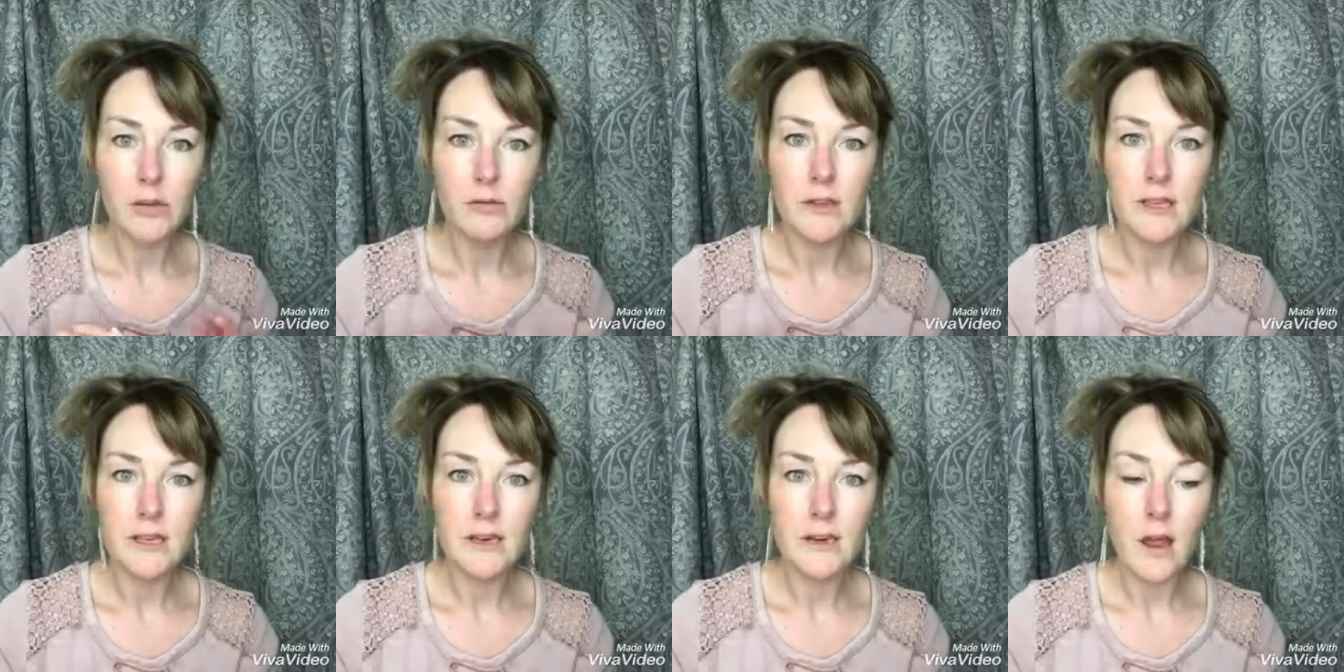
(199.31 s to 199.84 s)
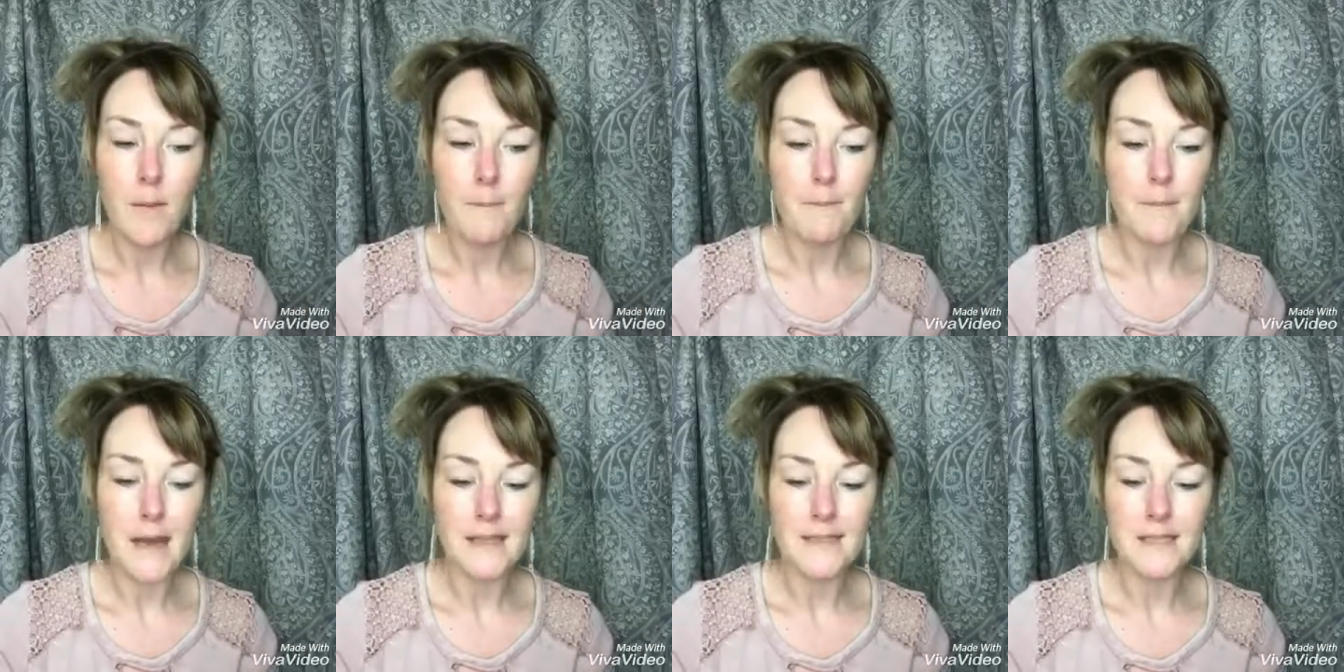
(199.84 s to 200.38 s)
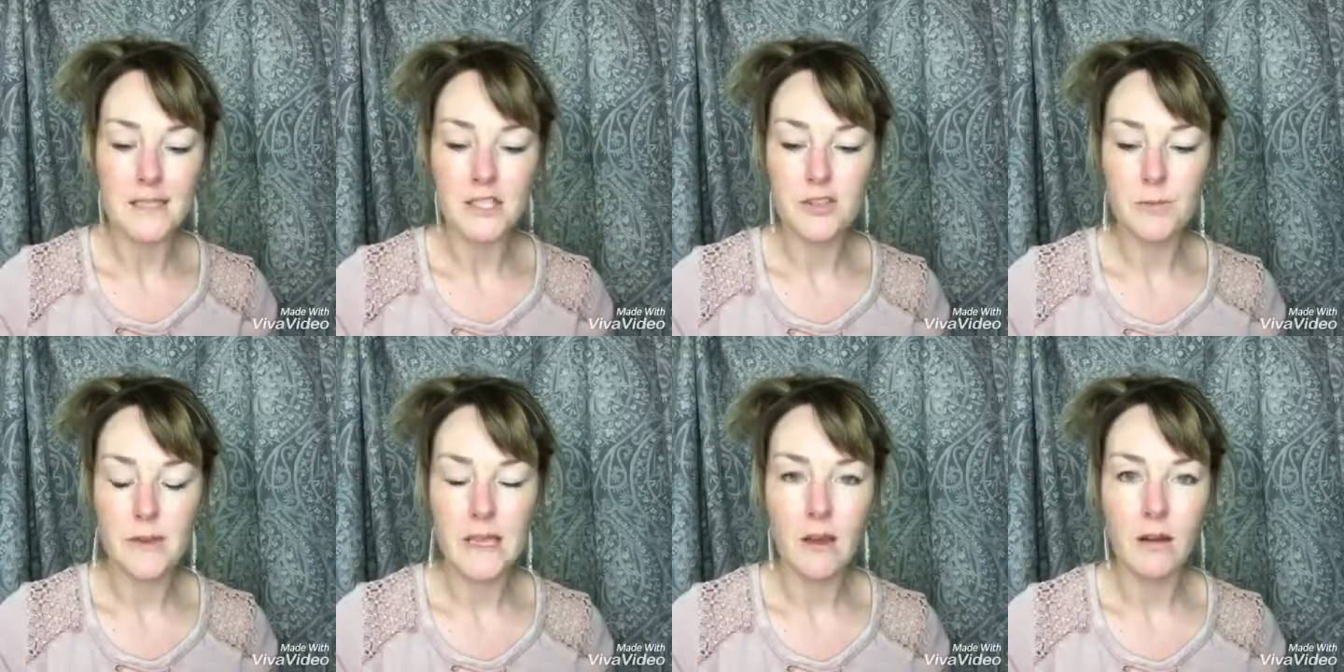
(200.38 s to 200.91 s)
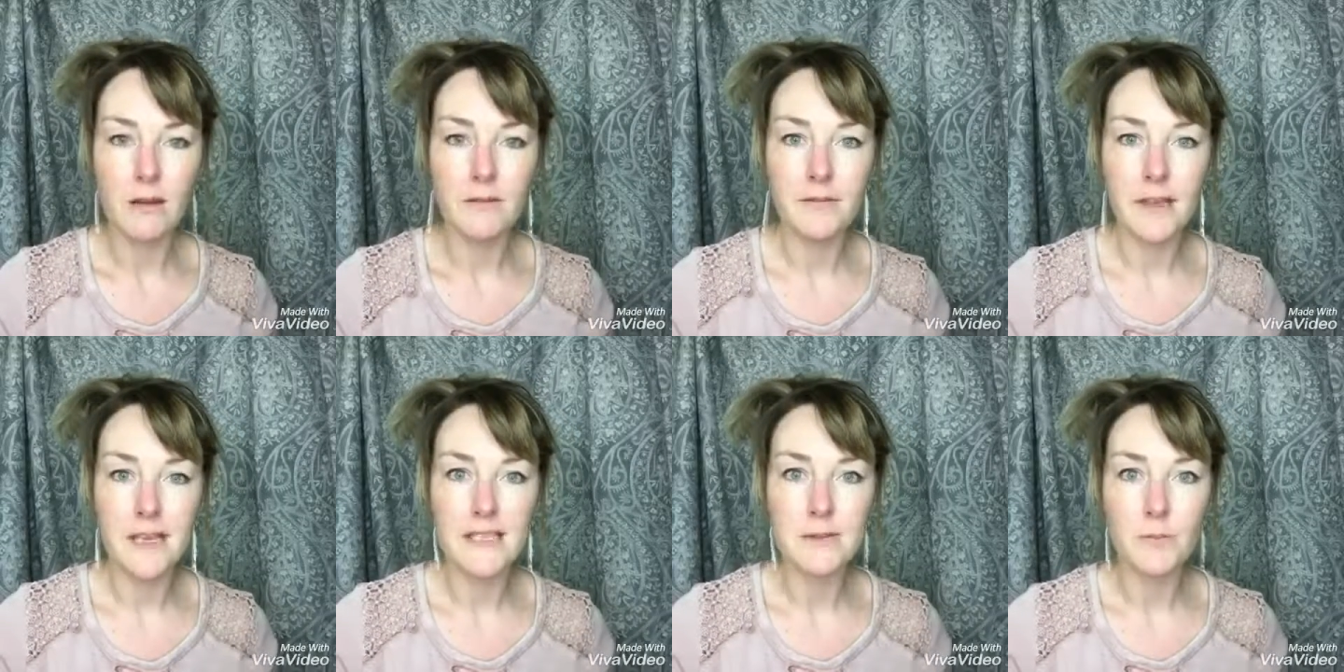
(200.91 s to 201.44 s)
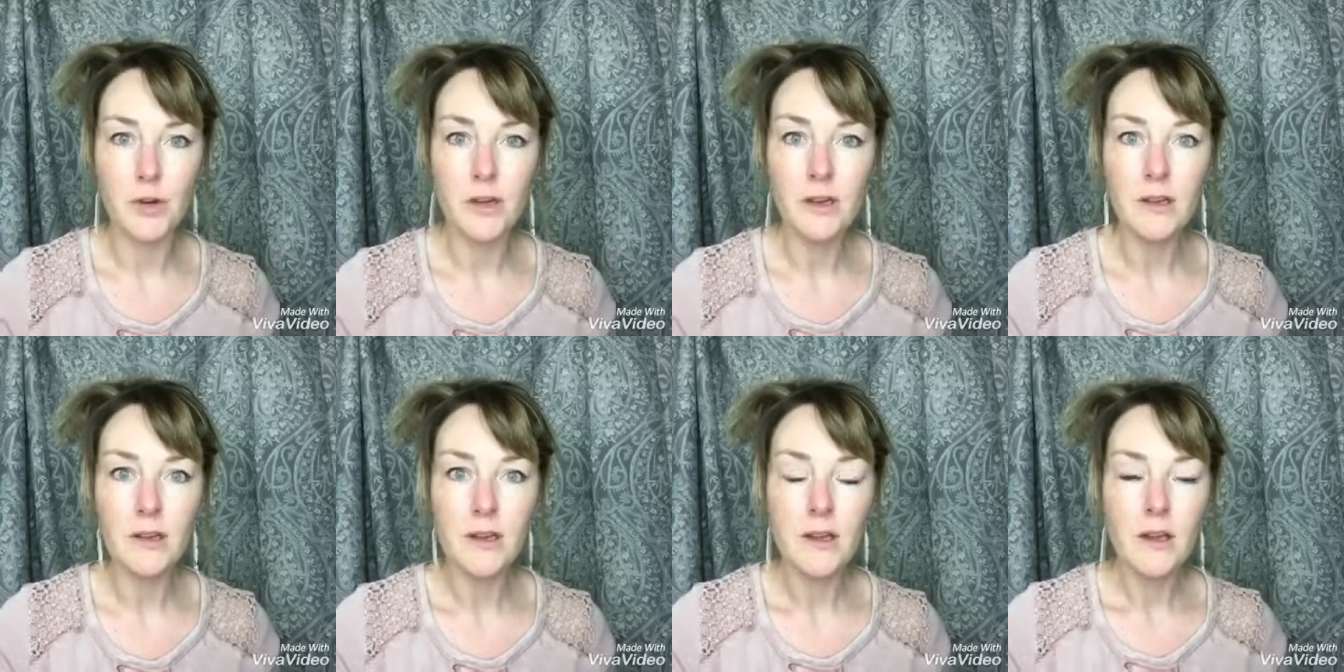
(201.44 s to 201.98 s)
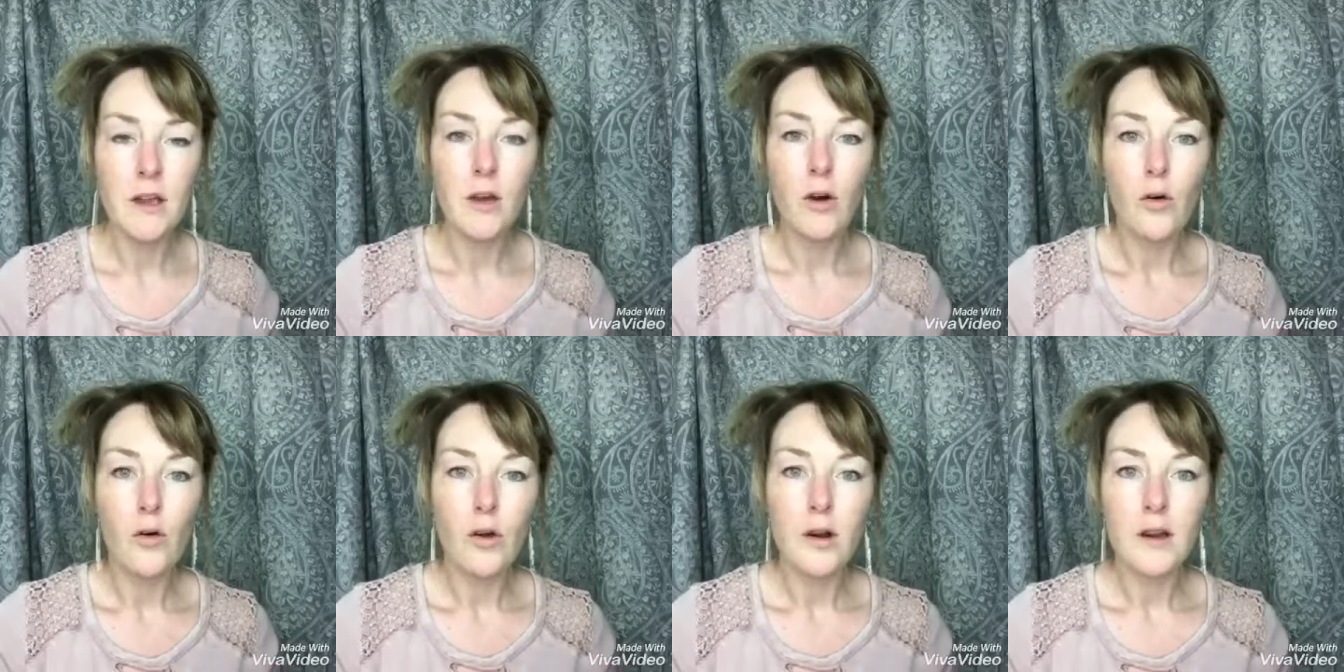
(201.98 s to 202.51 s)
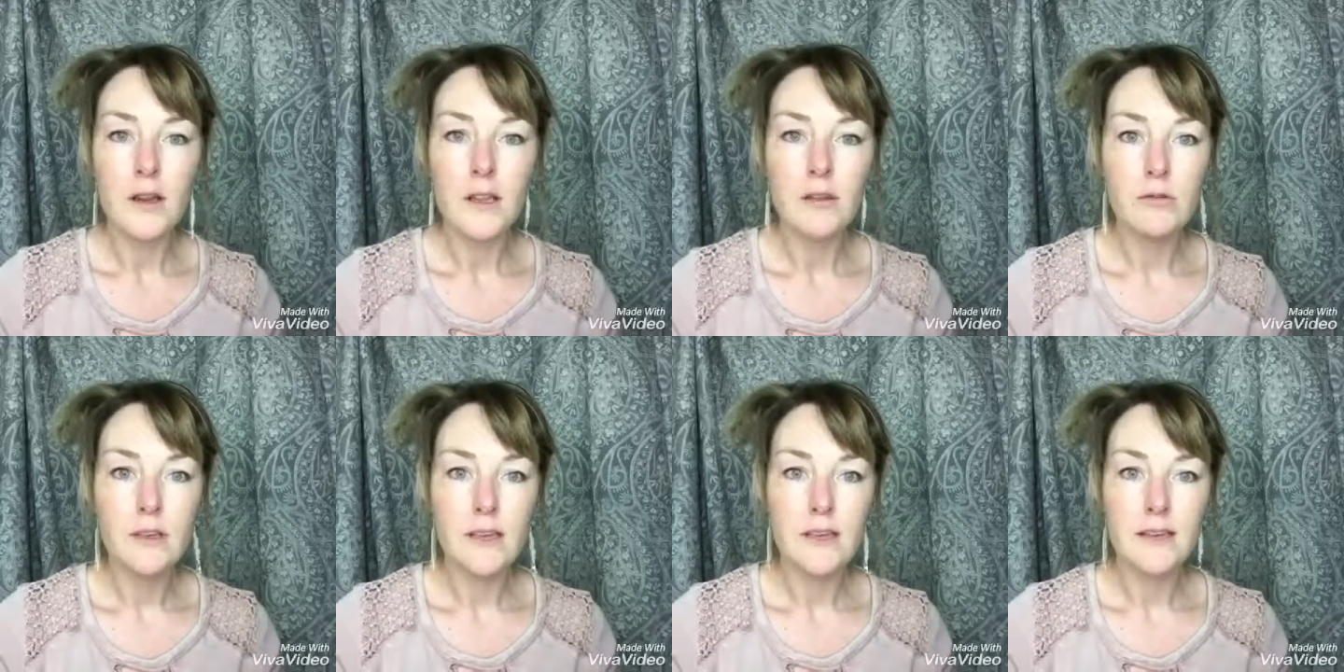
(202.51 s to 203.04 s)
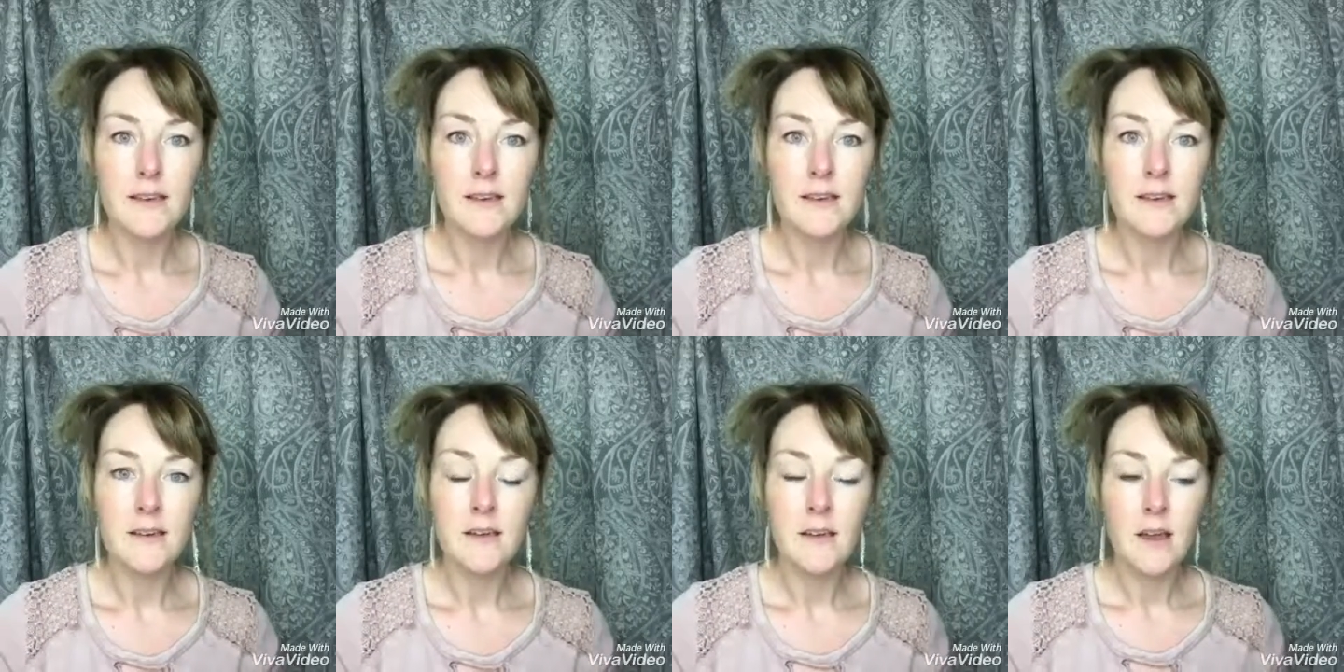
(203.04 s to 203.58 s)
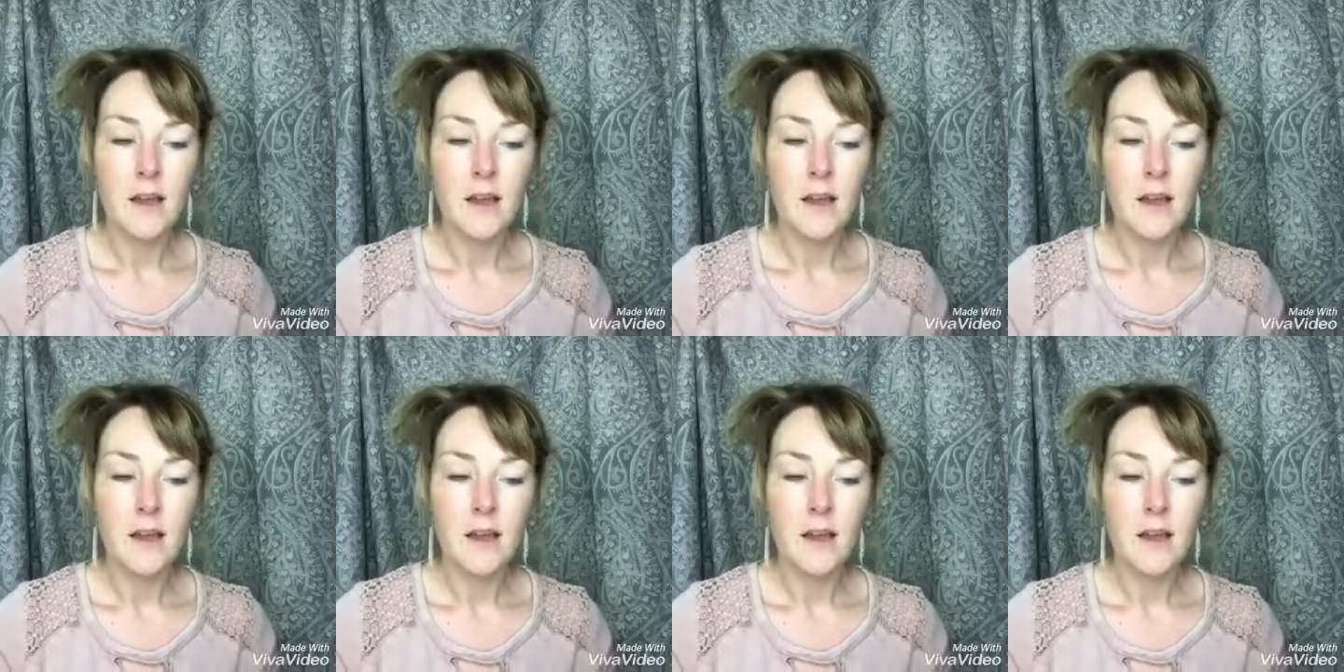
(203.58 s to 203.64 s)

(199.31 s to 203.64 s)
you can message me on Facebook, or you can